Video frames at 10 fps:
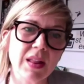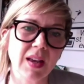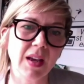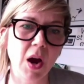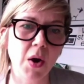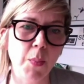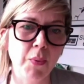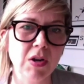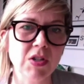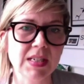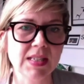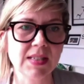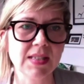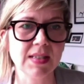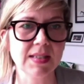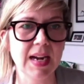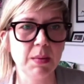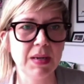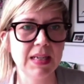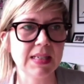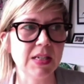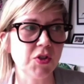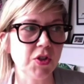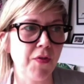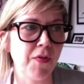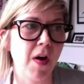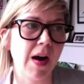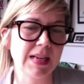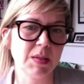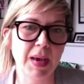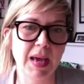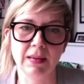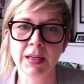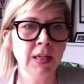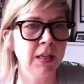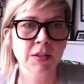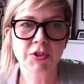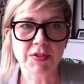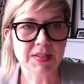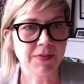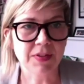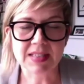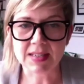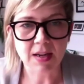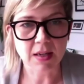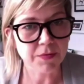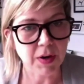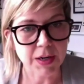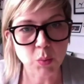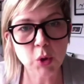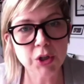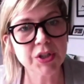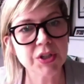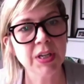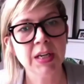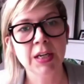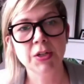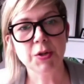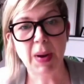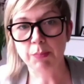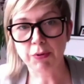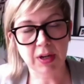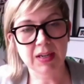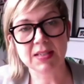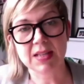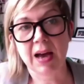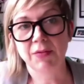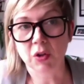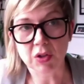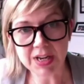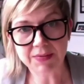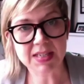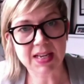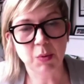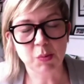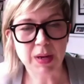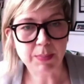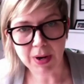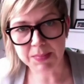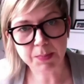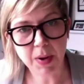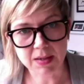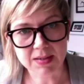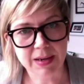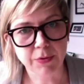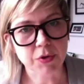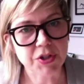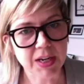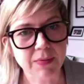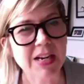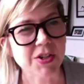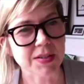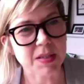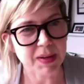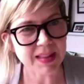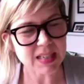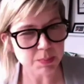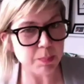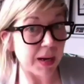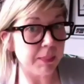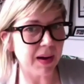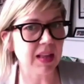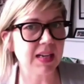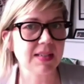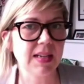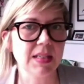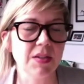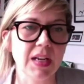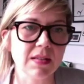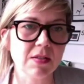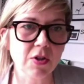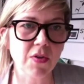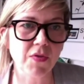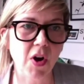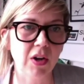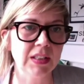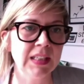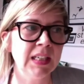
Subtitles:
think her approach to sustainability so far has been to use FSC certified wood, to make products that have longevity and will be perhaps passed down through generations. But that's been about the extent of it so far.